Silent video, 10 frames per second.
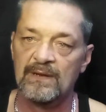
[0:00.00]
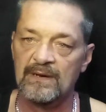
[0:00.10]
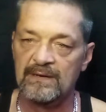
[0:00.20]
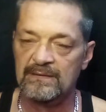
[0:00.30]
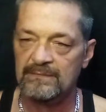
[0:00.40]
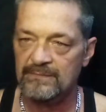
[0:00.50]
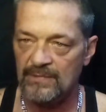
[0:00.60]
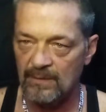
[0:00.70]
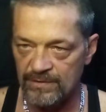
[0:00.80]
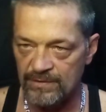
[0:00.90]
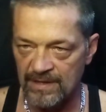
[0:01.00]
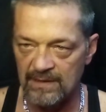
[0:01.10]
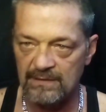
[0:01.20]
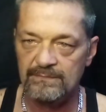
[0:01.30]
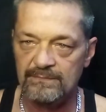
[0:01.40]
and I'm going to
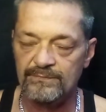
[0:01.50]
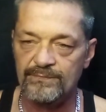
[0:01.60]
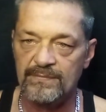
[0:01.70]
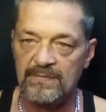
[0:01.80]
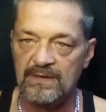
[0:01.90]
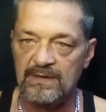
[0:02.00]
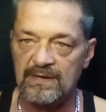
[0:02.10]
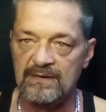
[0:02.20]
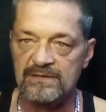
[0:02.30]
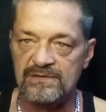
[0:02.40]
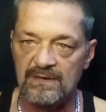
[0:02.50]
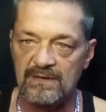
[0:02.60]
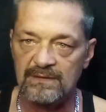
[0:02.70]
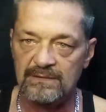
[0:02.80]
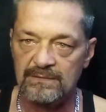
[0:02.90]
take Kenneth's
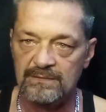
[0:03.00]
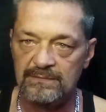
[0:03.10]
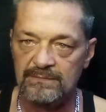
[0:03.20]
uh,